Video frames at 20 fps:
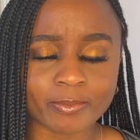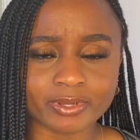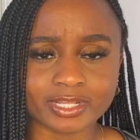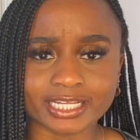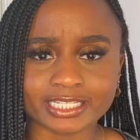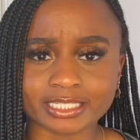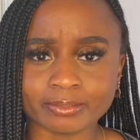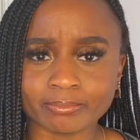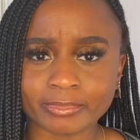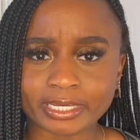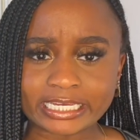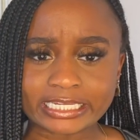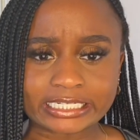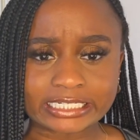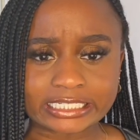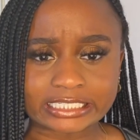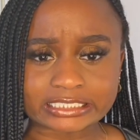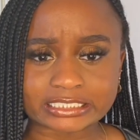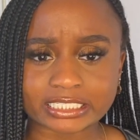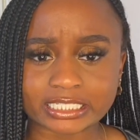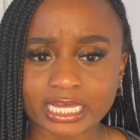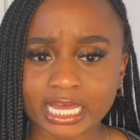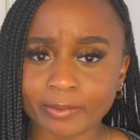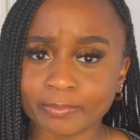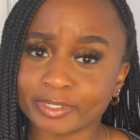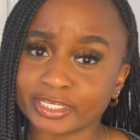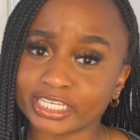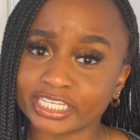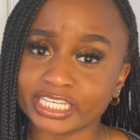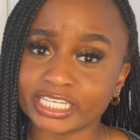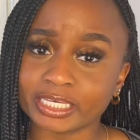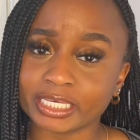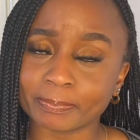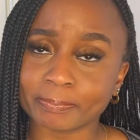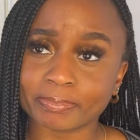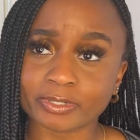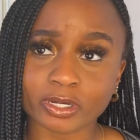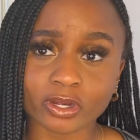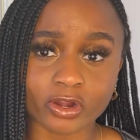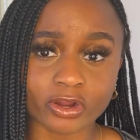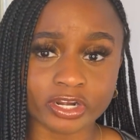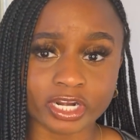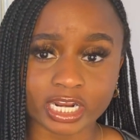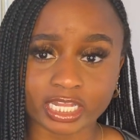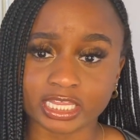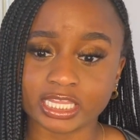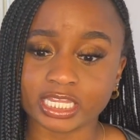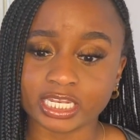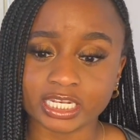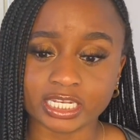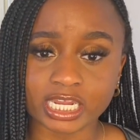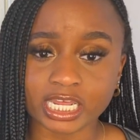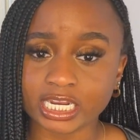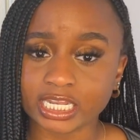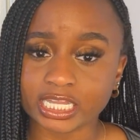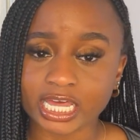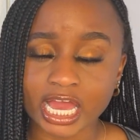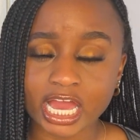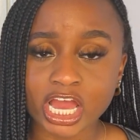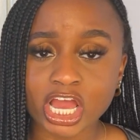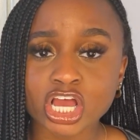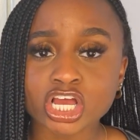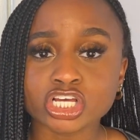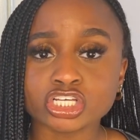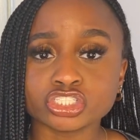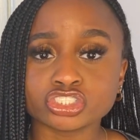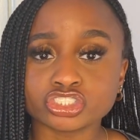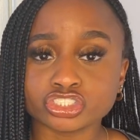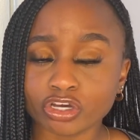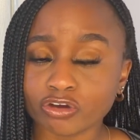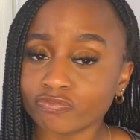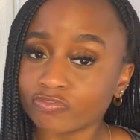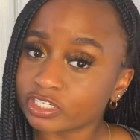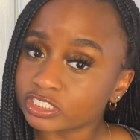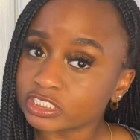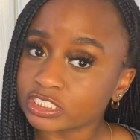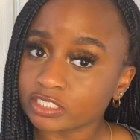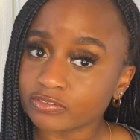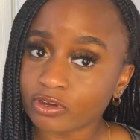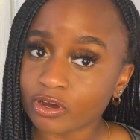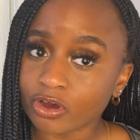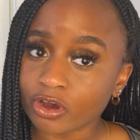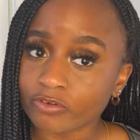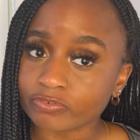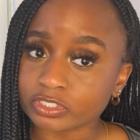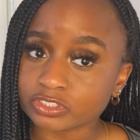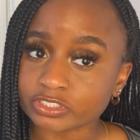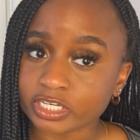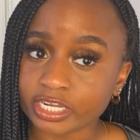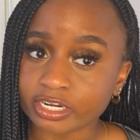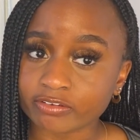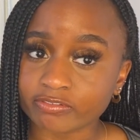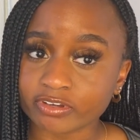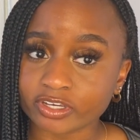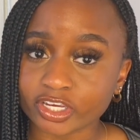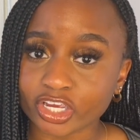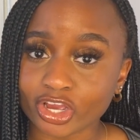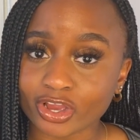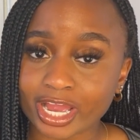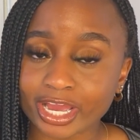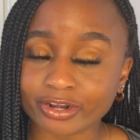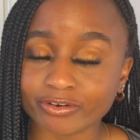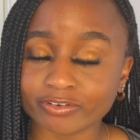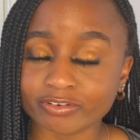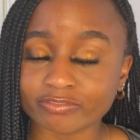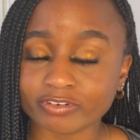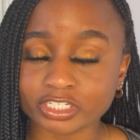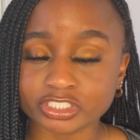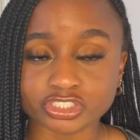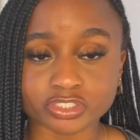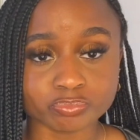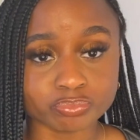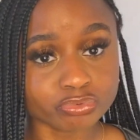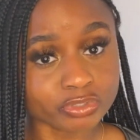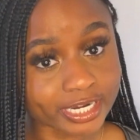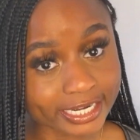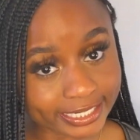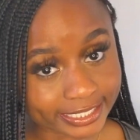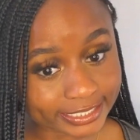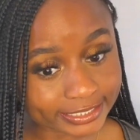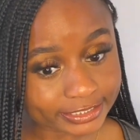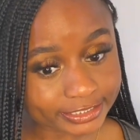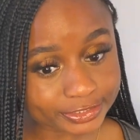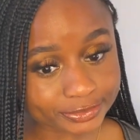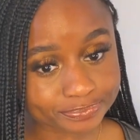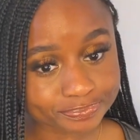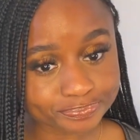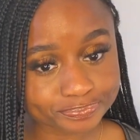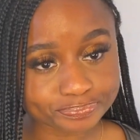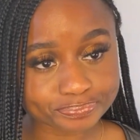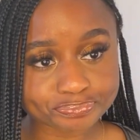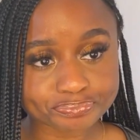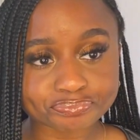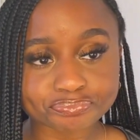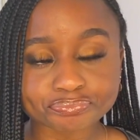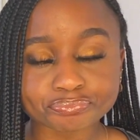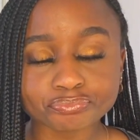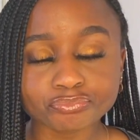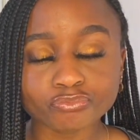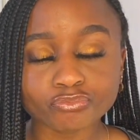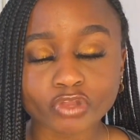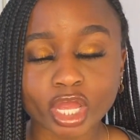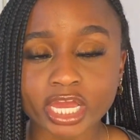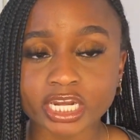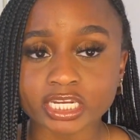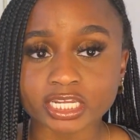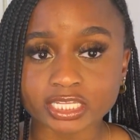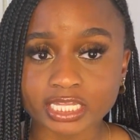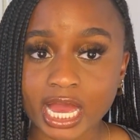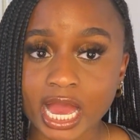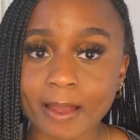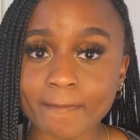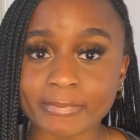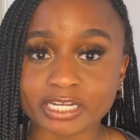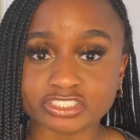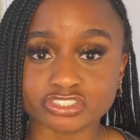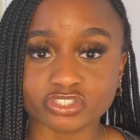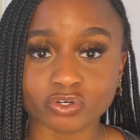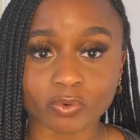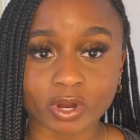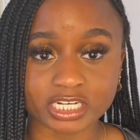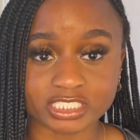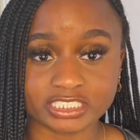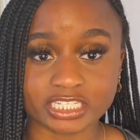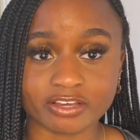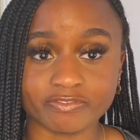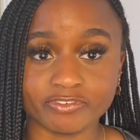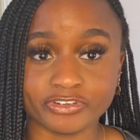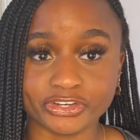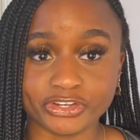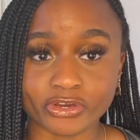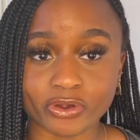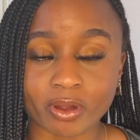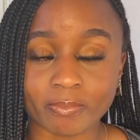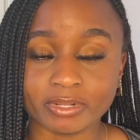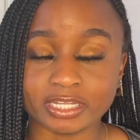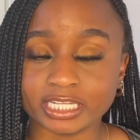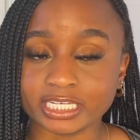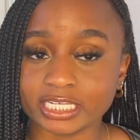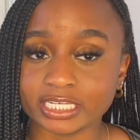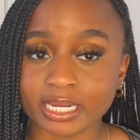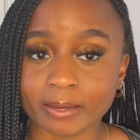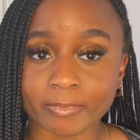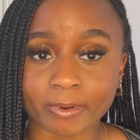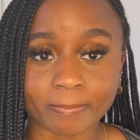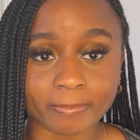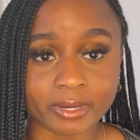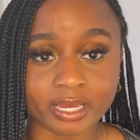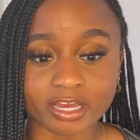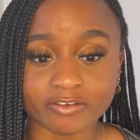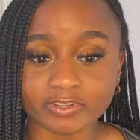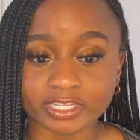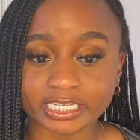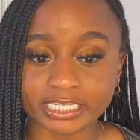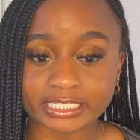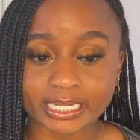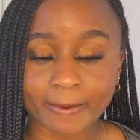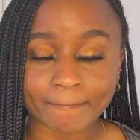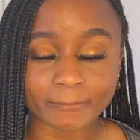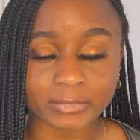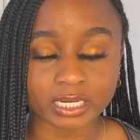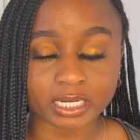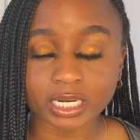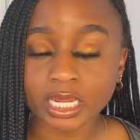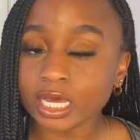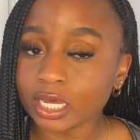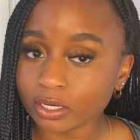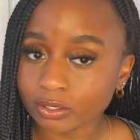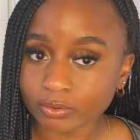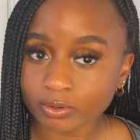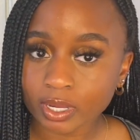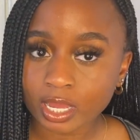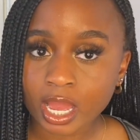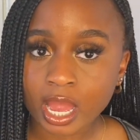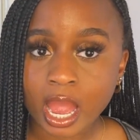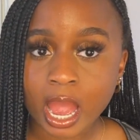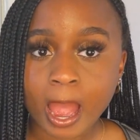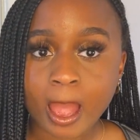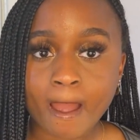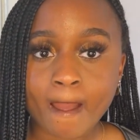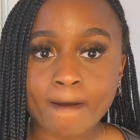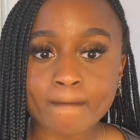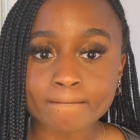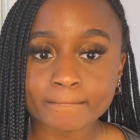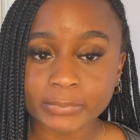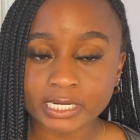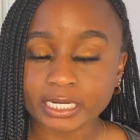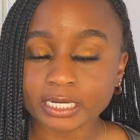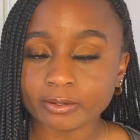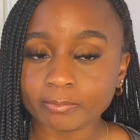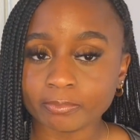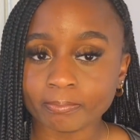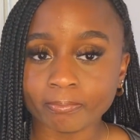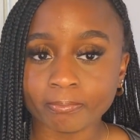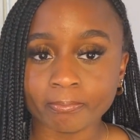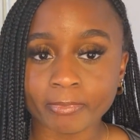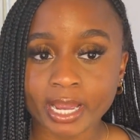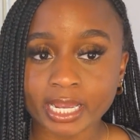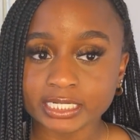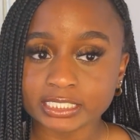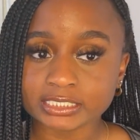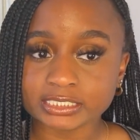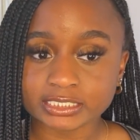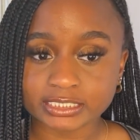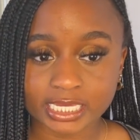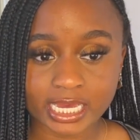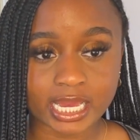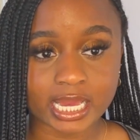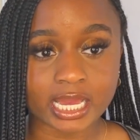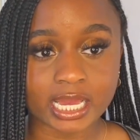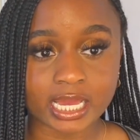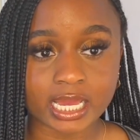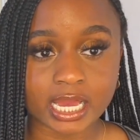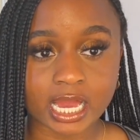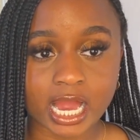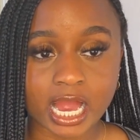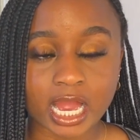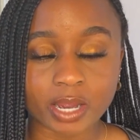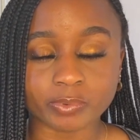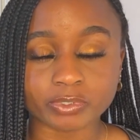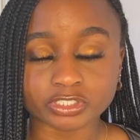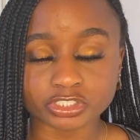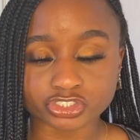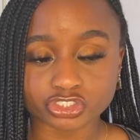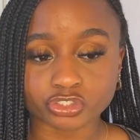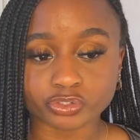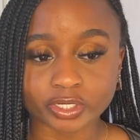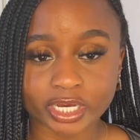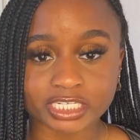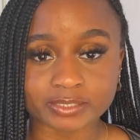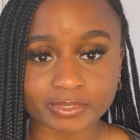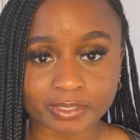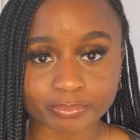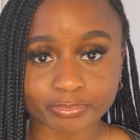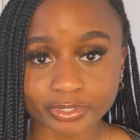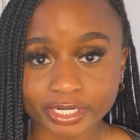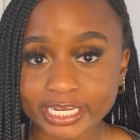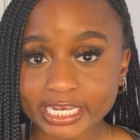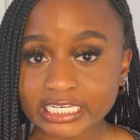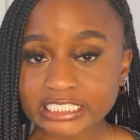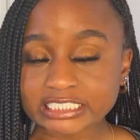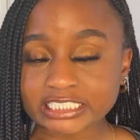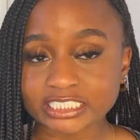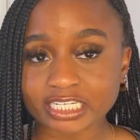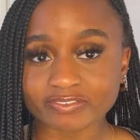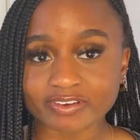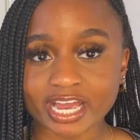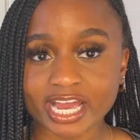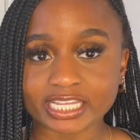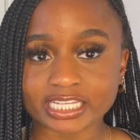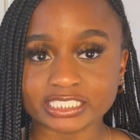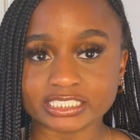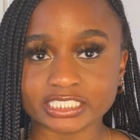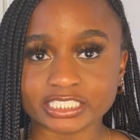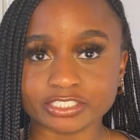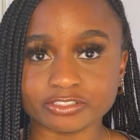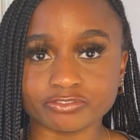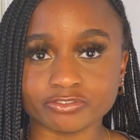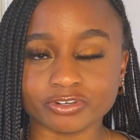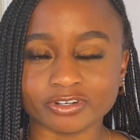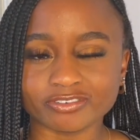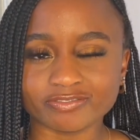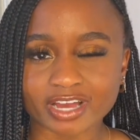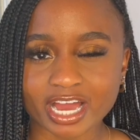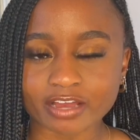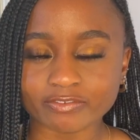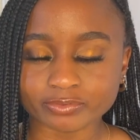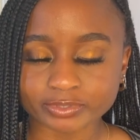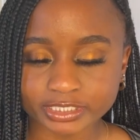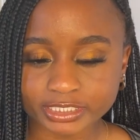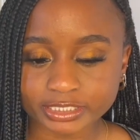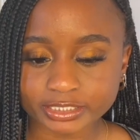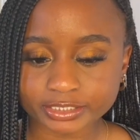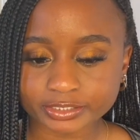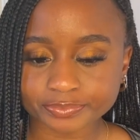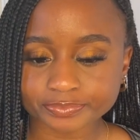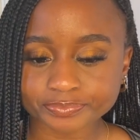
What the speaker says: or like the maintenance and upkeep, or none of that. So first of all, if you're trying to figure out how to refresh your braids, any of that, make sure to watch that video. I'm gonna link it up above, link it down below. But mine is that I wanted to show you guys my braids, because I've had these in for 5 weeks.